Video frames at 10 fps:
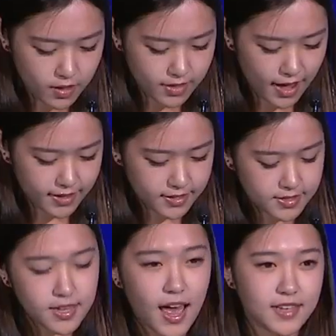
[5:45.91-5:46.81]
That
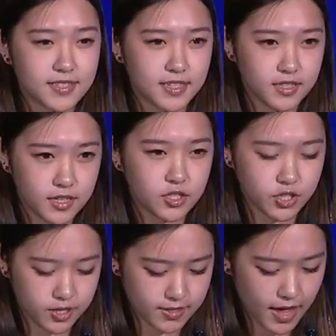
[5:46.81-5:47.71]
is, as
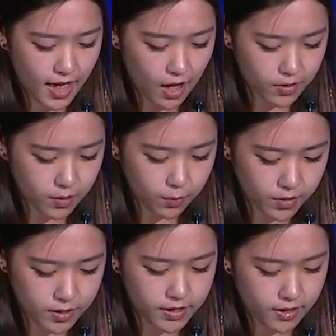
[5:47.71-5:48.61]
teenagers, how can
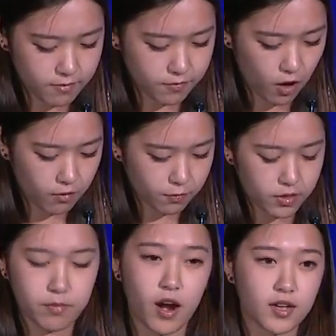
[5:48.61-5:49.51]
we get involved with
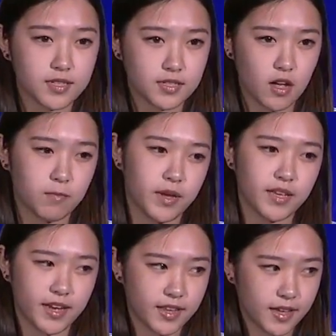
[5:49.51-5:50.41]
the process of
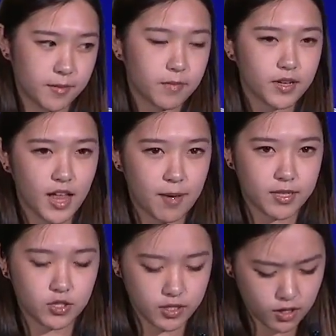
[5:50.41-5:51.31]
mitigating
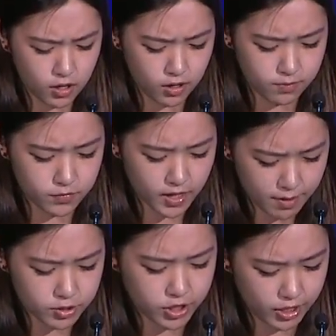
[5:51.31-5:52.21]
climate, um,
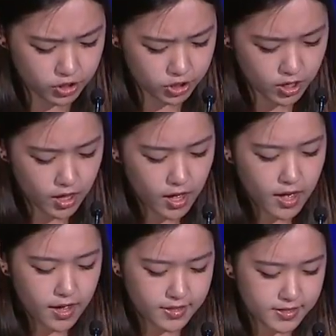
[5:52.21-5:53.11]
climate change?
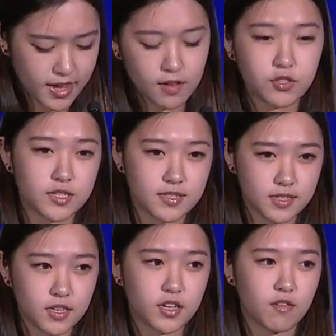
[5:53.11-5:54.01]
Instead of just
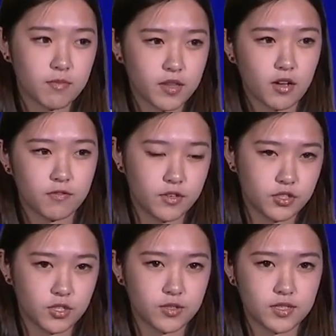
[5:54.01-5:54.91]
seeing government
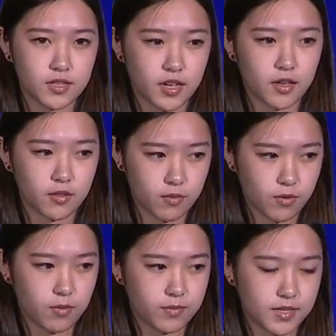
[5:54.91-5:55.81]
officials sitting in the
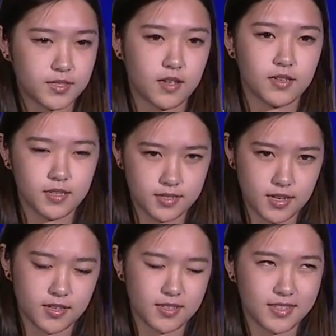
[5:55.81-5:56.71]
room dis
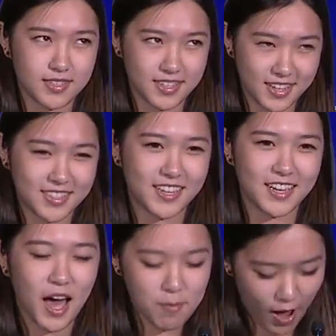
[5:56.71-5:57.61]

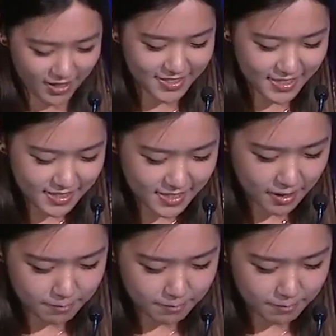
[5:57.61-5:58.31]
discussing policies,